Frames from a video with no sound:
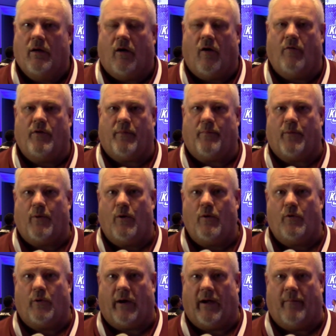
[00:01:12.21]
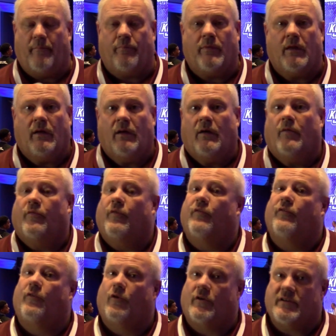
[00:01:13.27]
on their program
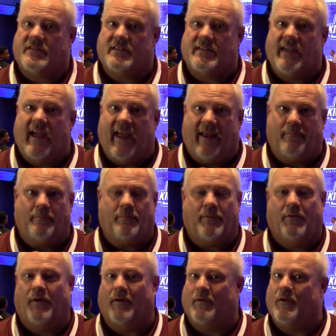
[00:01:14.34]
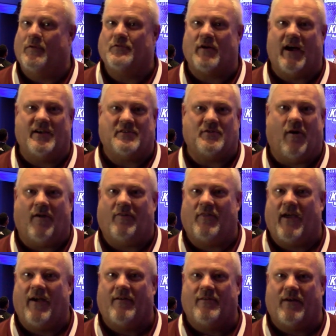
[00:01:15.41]
for Florida State. Look, no trash talk
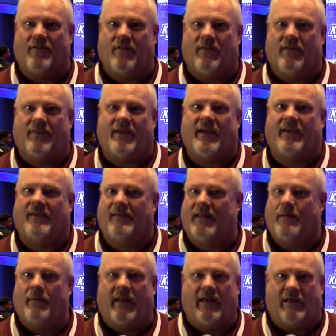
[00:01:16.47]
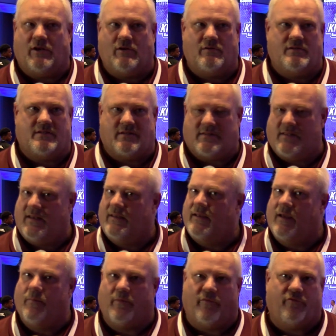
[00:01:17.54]
there, nothing that they anybody could use as any
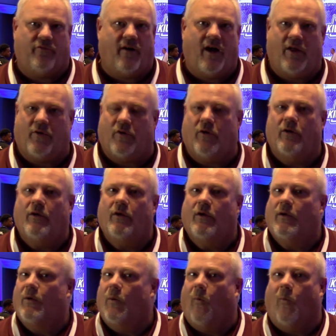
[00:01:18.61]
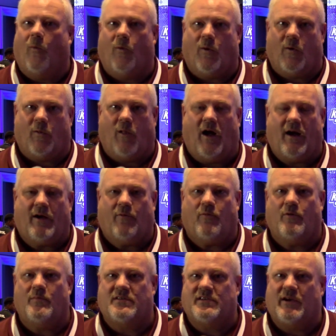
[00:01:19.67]
type of fodder or locker
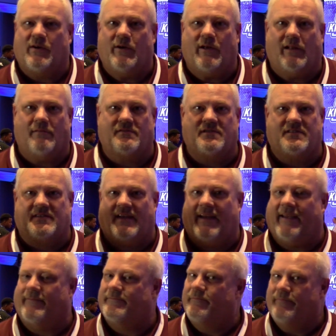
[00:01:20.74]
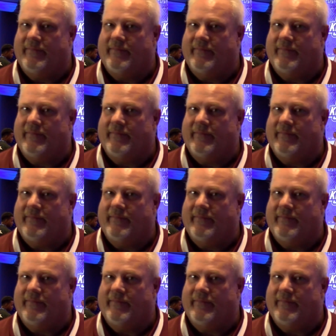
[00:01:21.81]
room material. It was just like